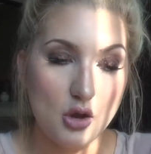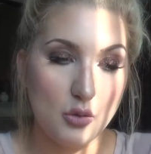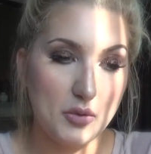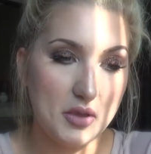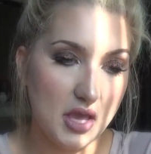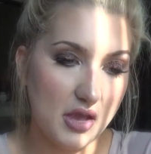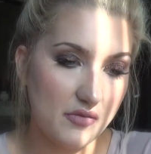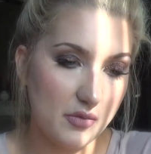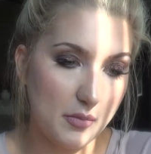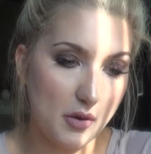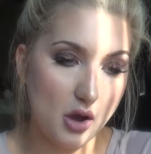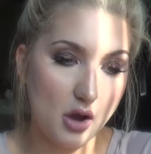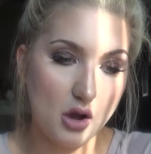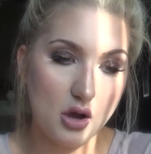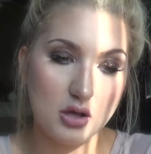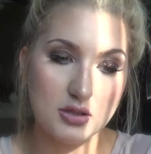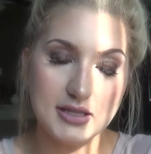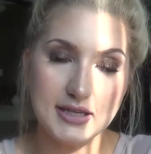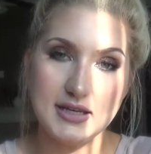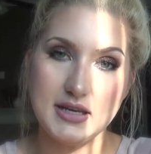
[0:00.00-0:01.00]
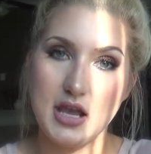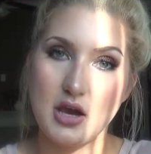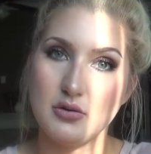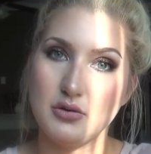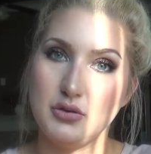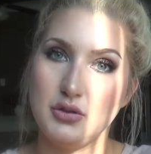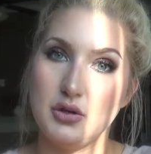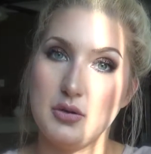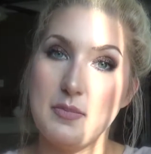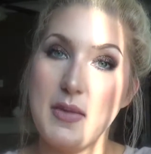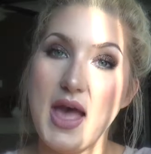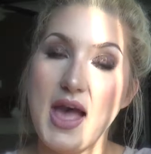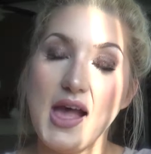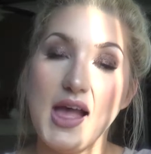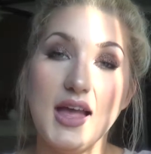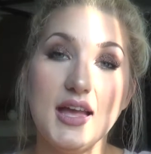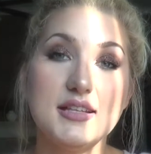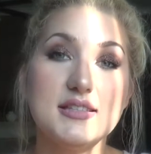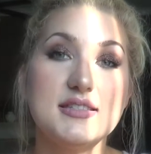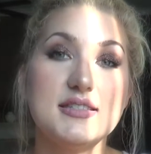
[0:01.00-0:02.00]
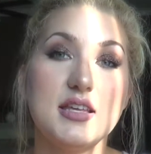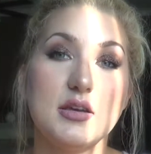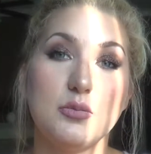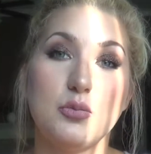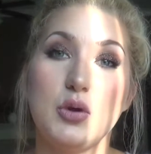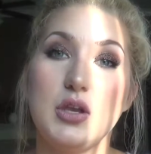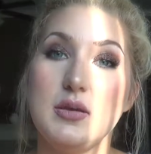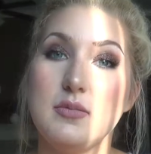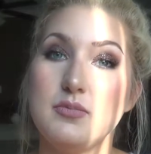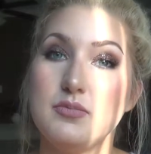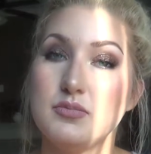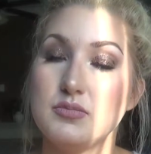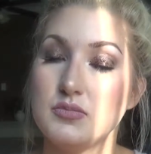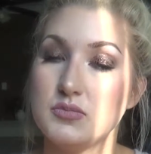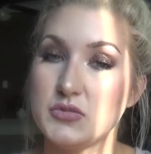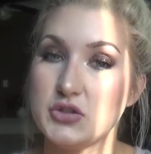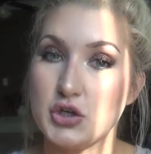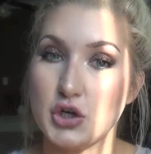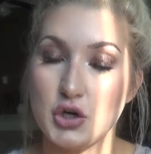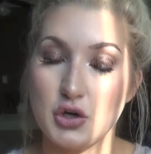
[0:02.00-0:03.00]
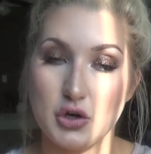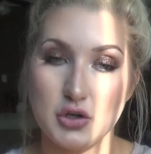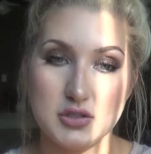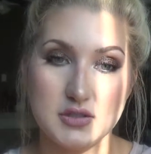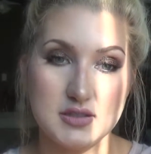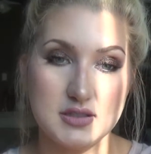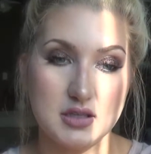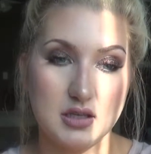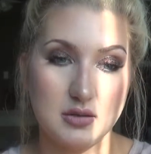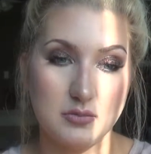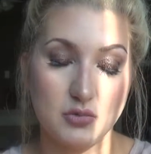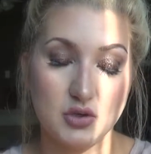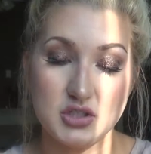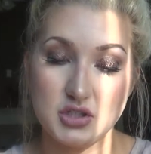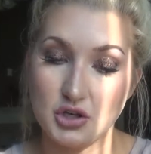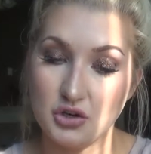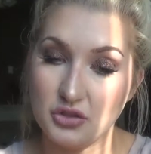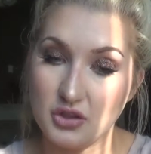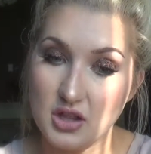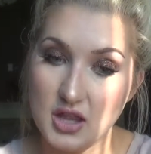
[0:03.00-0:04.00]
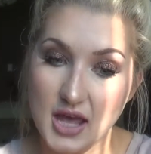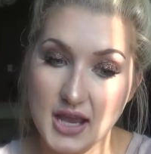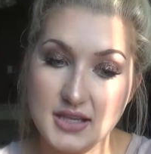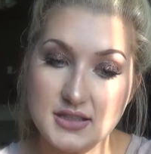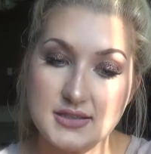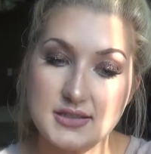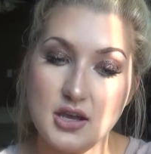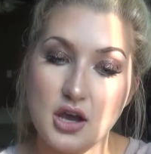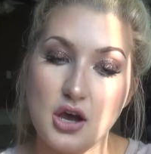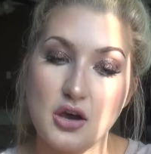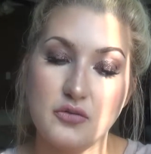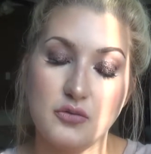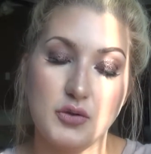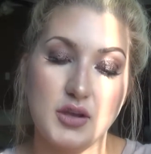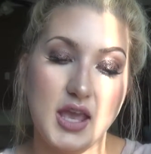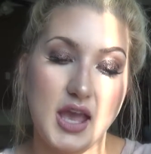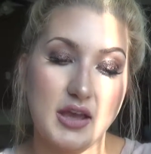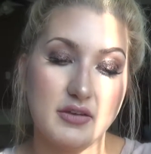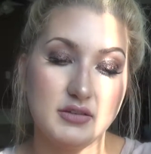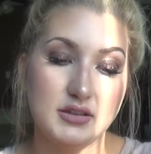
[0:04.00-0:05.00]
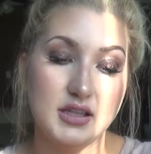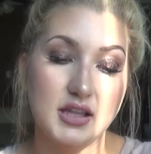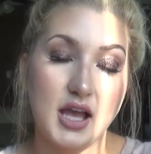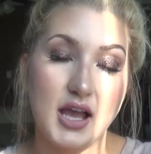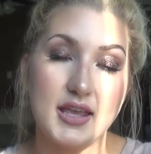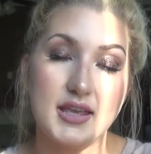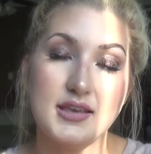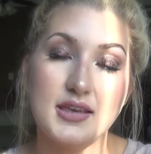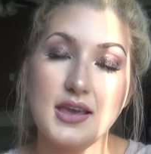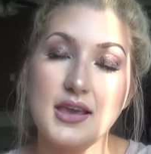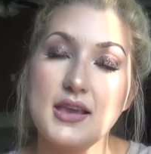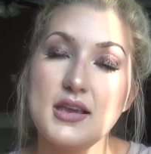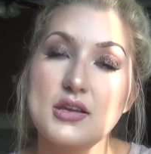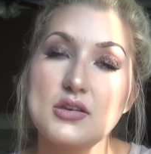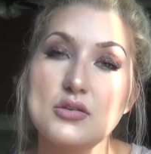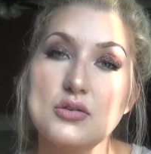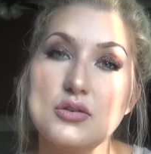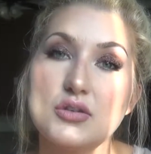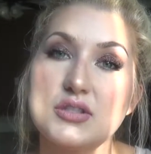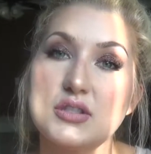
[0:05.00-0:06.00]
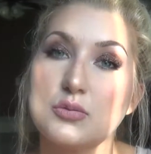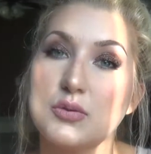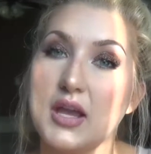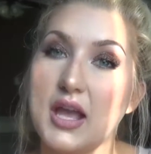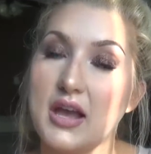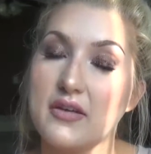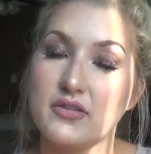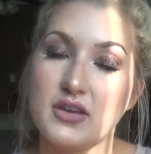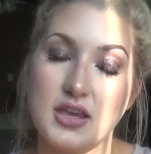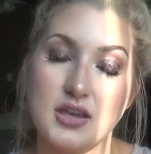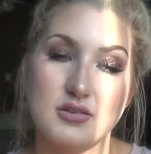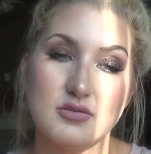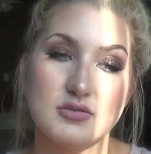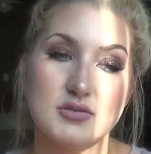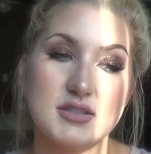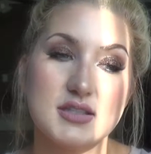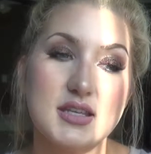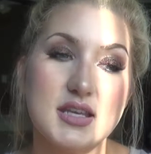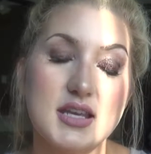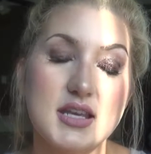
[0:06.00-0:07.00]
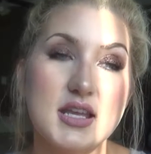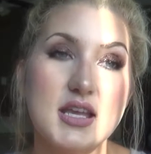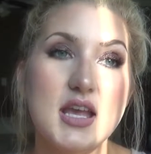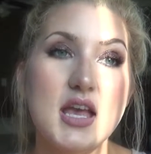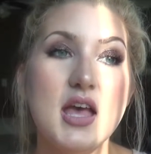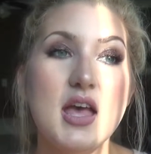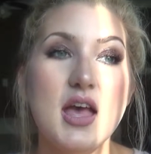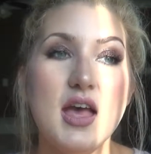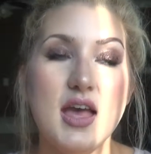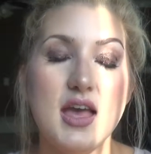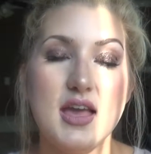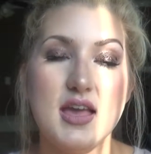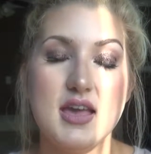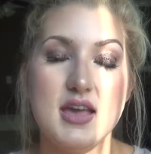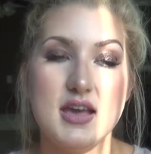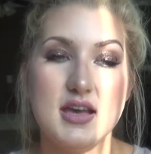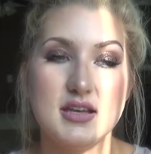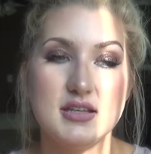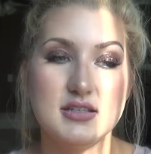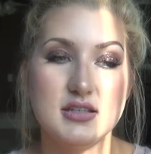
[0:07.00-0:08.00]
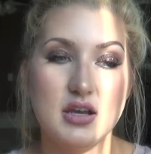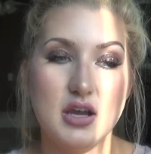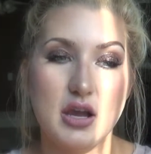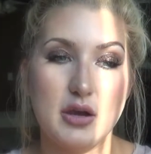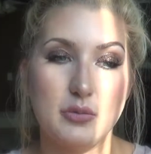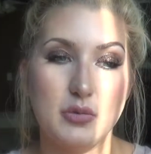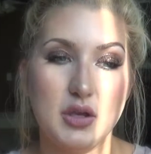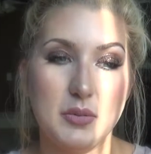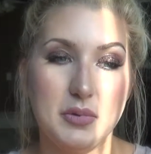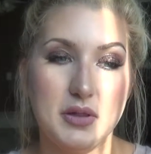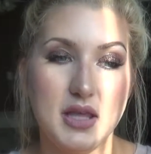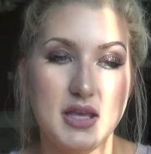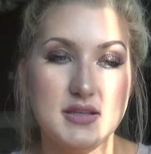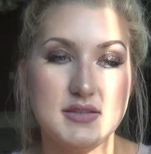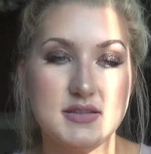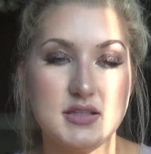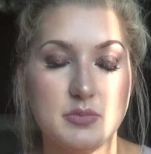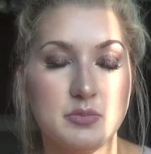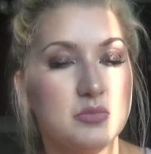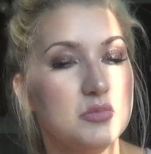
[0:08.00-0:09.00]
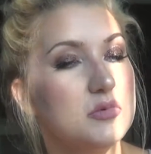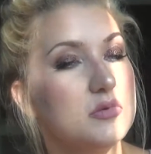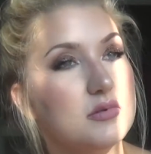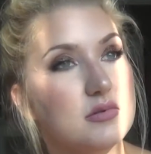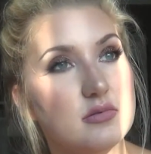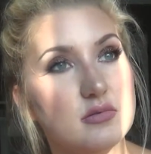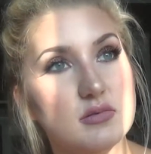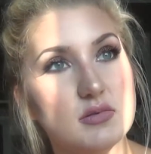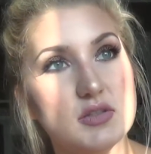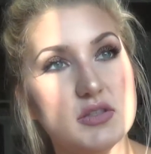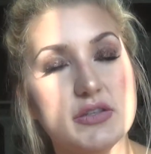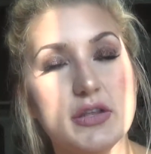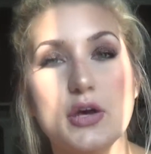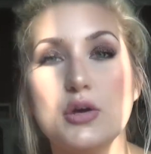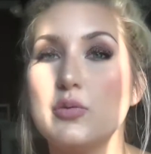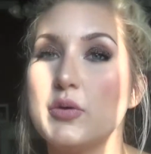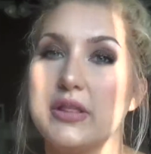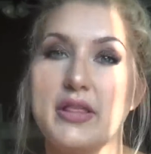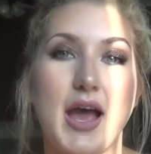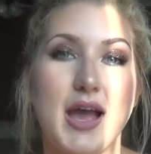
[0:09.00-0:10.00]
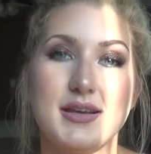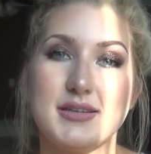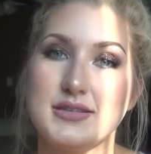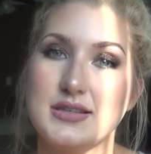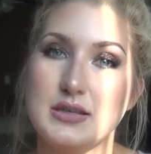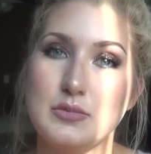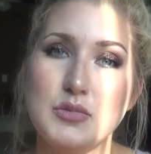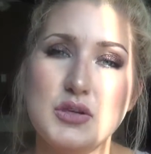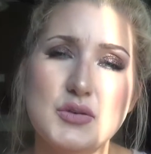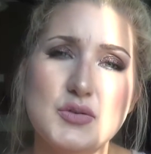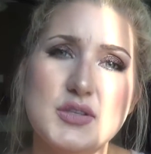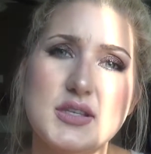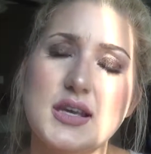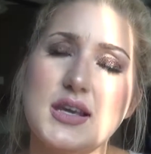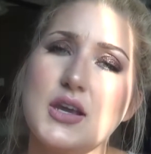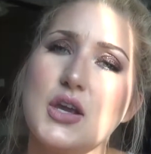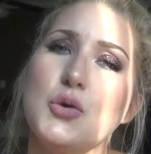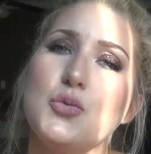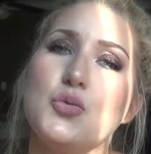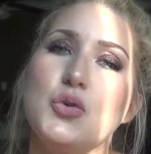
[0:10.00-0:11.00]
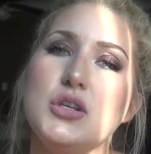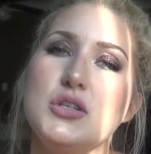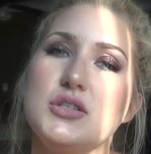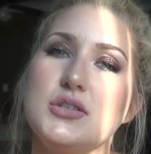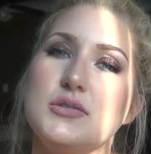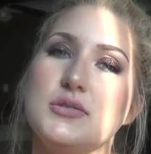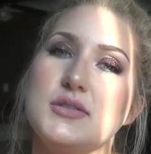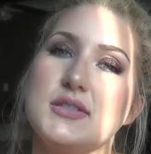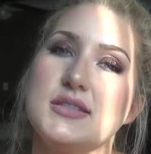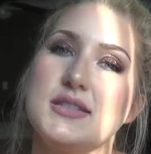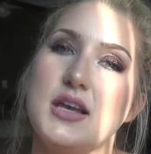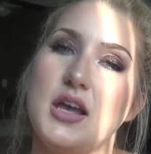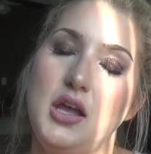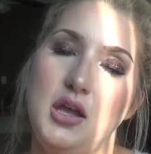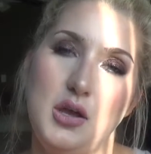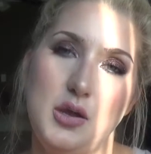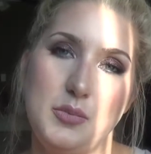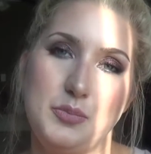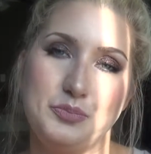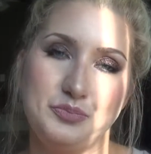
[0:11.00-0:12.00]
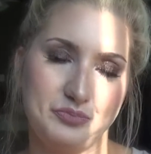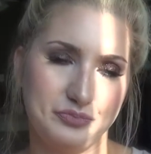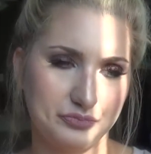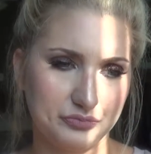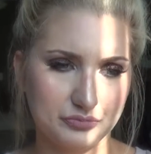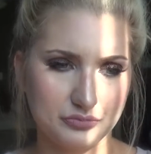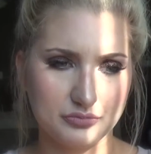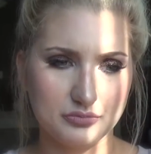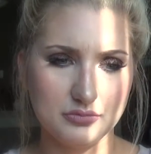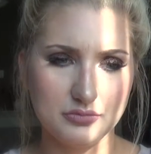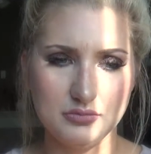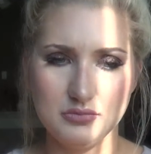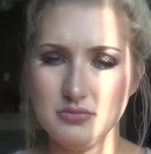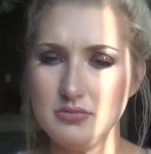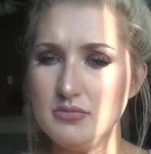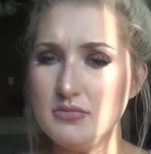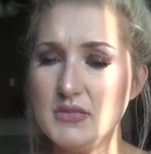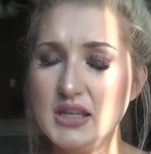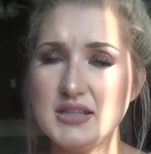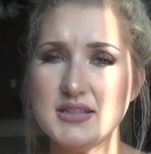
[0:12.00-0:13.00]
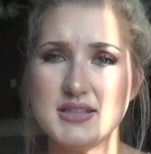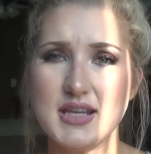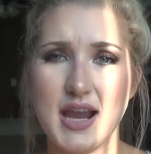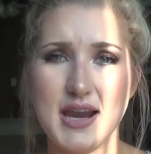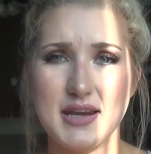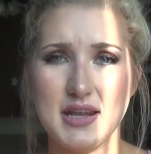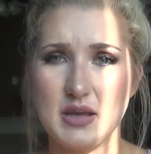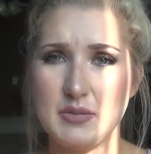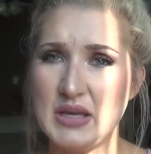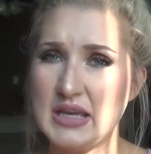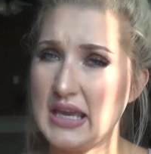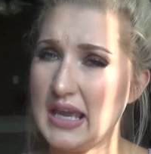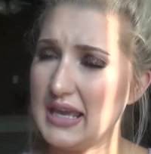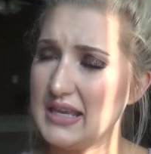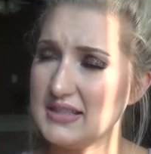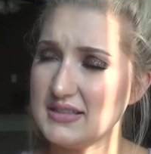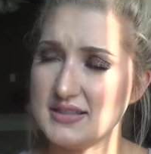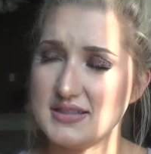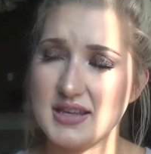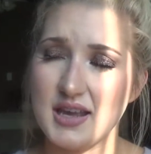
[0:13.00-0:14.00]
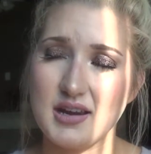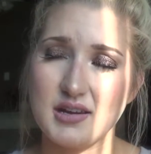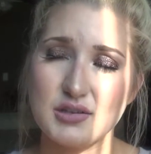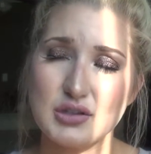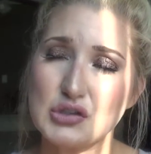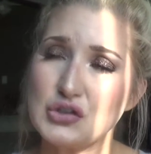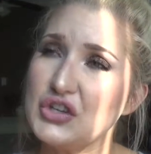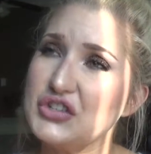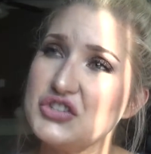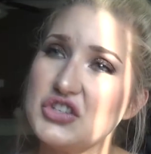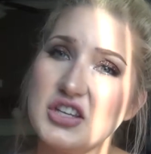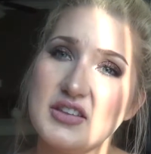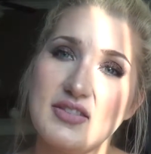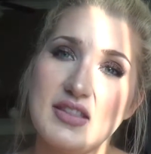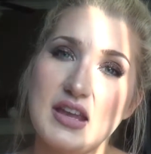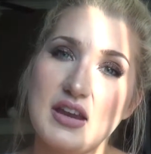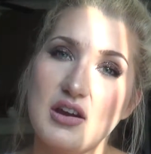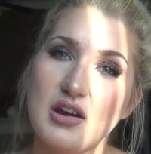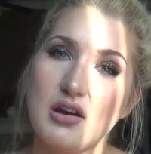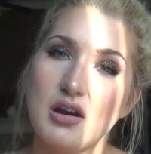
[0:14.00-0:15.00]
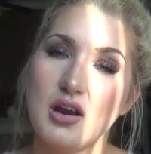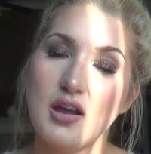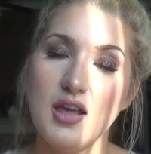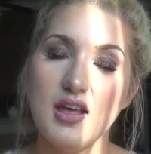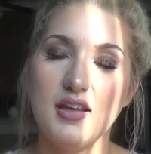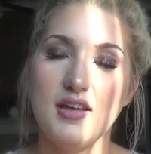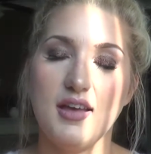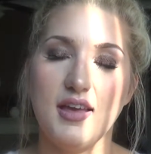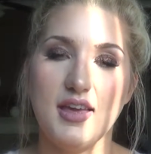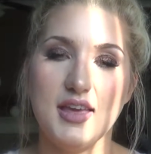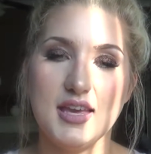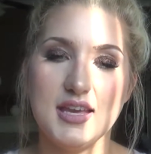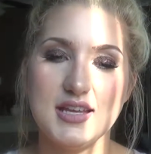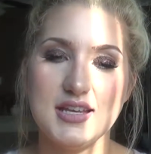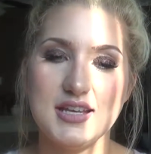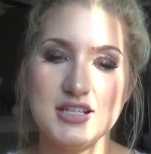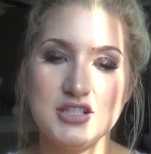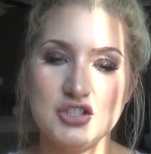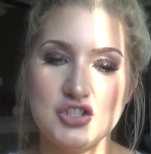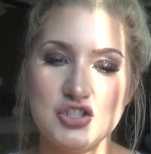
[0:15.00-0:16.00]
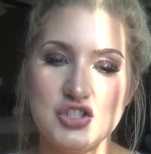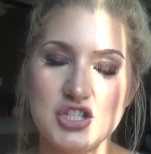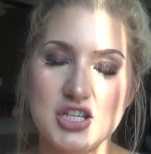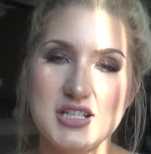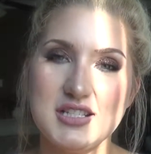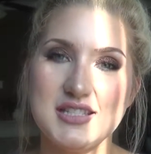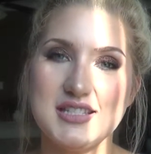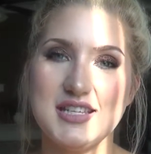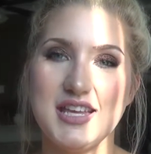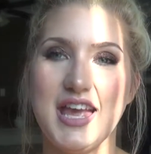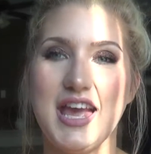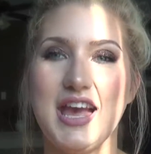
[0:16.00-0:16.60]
We have them all lay down on their mats. We turn the lights off. We light candles, or we have candles lit, and we play some slow, relaxing music, and we do some dynamic and static stretching there. And it's just to